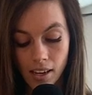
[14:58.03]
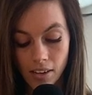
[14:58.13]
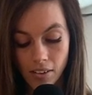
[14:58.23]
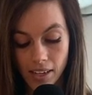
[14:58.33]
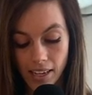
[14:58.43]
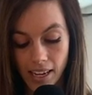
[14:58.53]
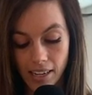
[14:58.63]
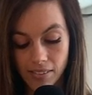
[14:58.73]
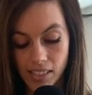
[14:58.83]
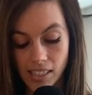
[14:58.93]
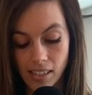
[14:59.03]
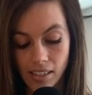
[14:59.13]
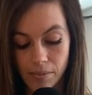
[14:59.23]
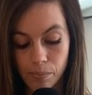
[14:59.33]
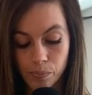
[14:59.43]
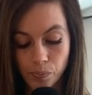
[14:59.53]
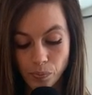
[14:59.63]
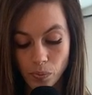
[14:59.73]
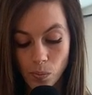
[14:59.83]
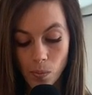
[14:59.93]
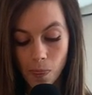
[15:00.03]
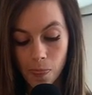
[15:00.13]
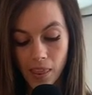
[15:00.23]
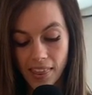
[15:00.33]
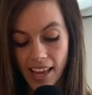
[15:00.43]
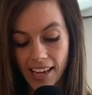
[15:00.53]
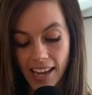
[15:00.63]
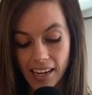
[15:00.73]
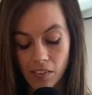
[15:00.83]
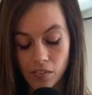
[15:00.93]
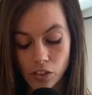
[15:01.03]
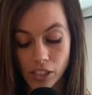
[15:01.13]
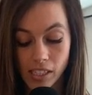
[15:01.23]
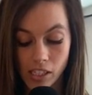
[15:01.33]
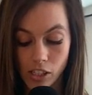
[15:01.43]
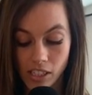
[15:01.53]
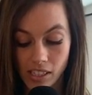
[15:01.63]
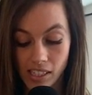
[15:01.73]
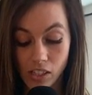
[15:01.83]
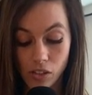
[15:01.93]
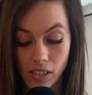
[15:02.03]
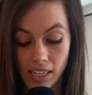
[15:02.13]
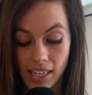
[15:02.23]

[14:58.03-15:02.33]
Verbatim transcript: You can kind of see that kind of transitions into the